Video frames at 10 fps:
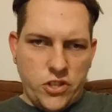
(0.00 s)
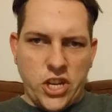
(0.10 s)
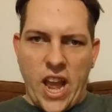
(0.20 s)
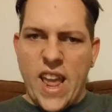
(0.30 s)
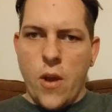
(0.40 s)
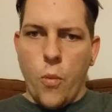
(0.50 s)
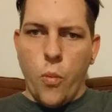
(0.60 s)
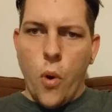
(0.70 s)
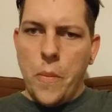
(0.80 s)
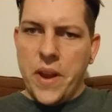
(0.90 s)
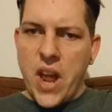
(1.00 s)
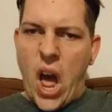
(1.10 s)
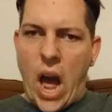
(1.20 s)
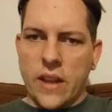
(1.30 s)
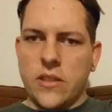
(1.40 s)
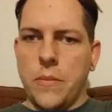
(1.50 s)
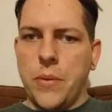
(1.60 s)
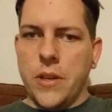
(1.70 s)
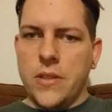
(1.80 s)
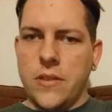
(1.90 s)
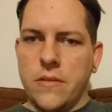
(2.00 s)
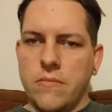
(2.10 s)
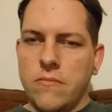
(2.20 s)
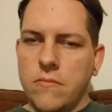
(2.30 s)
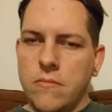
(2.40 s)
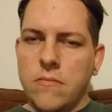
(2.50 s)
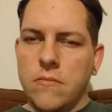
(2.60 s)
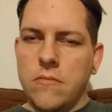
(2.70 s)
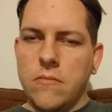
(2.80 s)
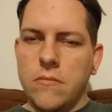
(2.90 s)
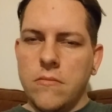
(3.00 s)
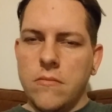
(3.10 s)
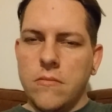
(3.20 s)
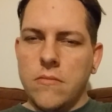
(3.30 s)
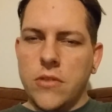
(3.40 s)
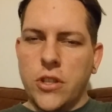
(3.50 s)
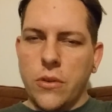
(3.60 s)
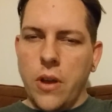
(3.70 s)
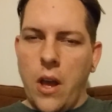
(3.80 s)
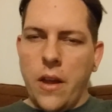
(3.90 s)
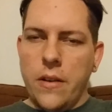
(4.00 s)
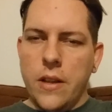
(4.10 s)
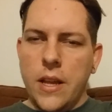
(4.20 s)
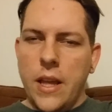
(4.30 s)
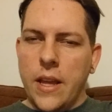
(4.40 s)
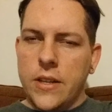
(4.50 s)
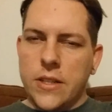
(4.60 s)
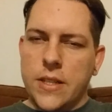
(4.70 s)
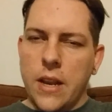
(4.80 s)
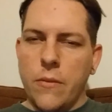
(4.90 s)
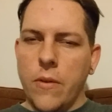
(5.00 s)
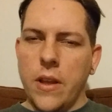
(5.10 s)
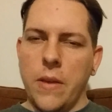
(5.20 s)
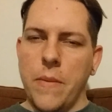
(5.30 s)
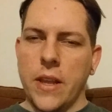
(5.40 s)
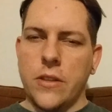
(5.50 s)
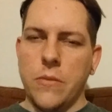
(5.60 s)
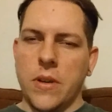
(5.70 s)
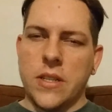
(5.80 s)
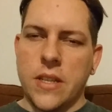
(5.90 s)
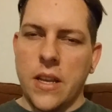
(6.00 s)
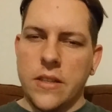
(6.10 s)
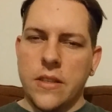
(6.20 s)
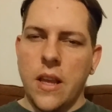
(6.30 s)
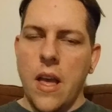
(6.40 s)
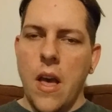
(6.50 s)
giant woman octopus suit on. It just didn't really make too much sense.